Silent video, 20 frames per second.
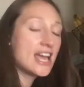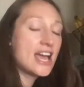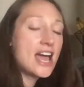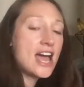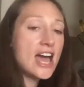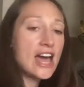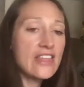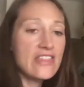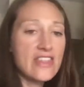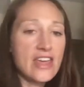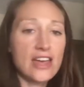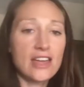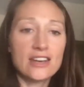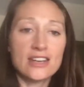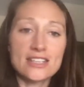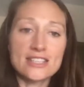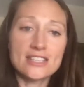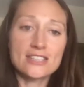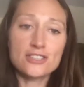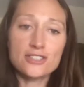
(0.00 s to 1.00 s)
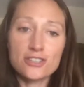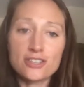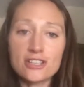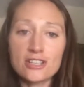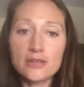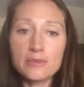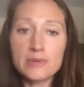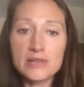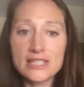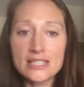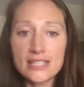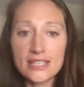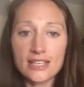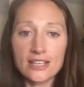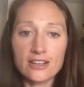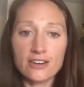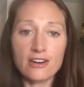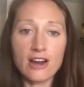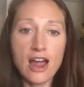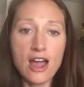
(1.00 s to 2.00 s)
And then since you're going to be sitting
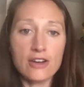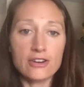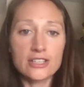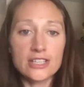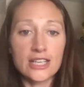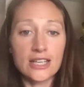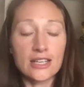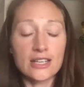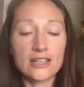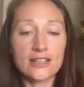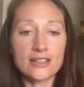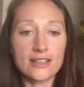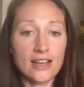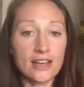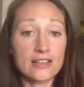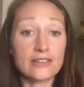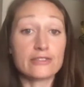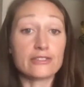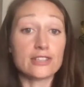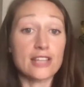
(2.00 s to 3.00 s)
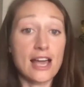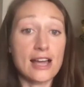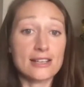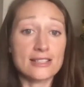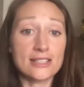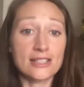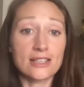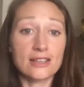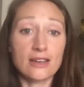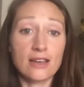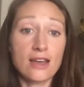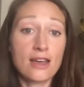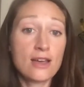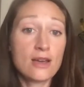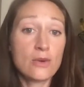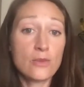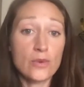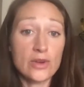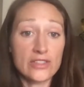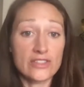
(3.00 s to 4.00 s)
around and kind of relaxing
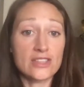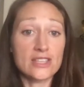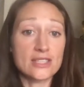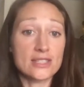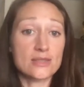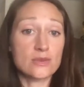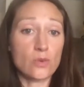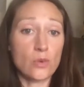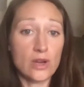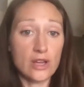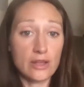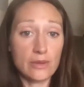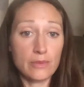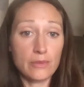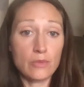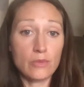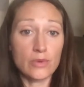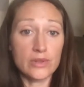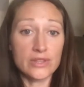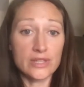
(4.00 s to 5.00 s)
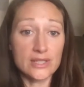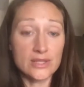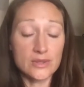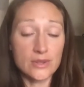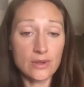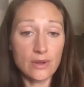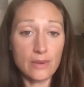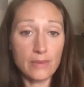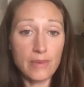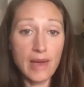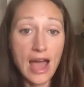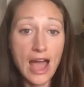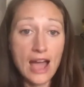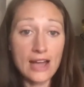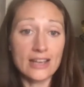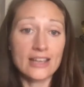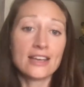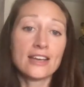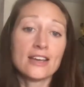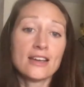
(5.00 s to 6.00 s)
with this oil, with this
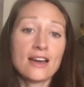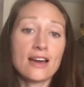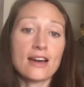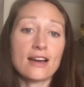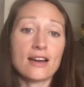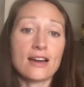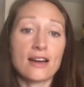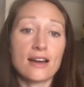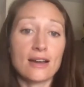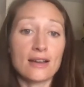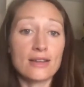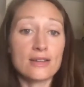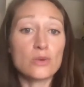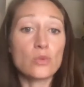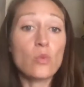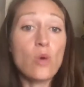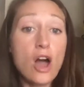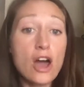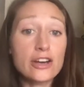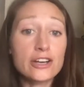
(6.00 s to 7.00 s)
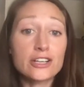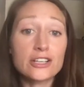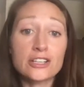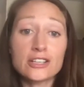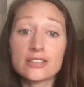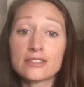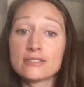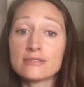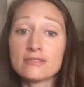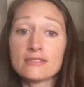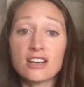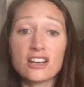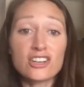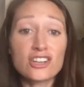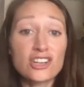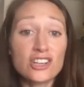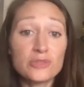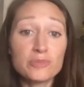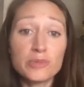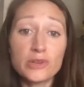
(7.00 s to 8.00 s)
pack, water, a
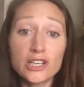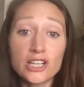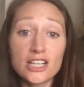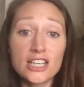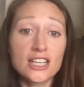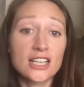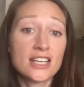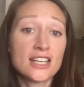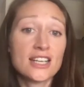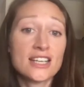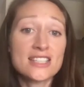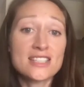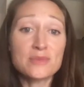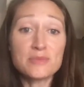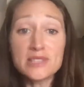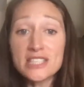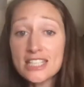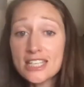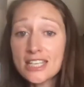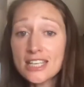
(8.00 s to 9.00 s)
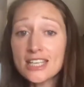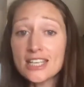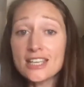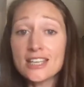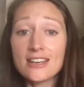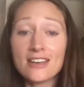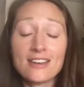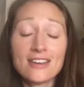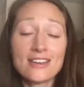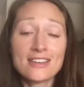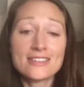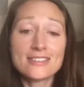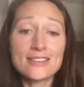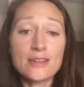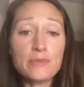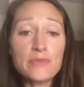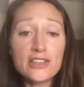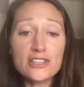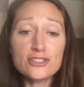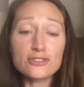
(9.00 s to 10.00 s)
good book, some tea,
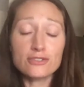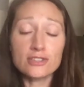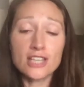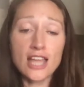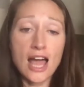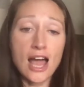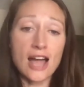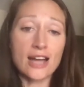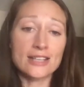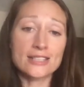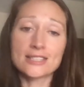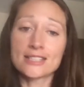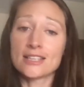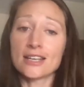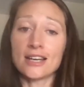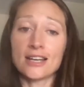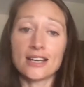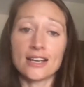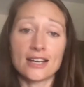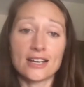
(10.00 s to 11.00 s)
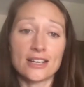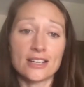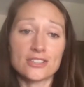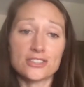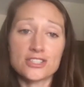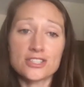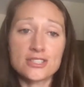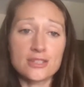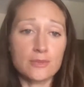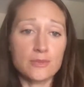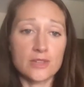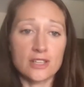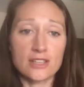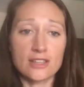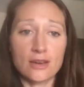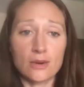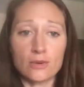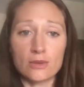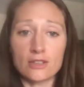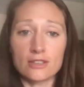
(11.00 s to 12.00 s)
something to relax, just something
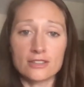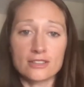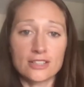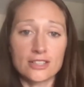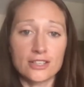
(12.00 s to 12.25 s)
that will,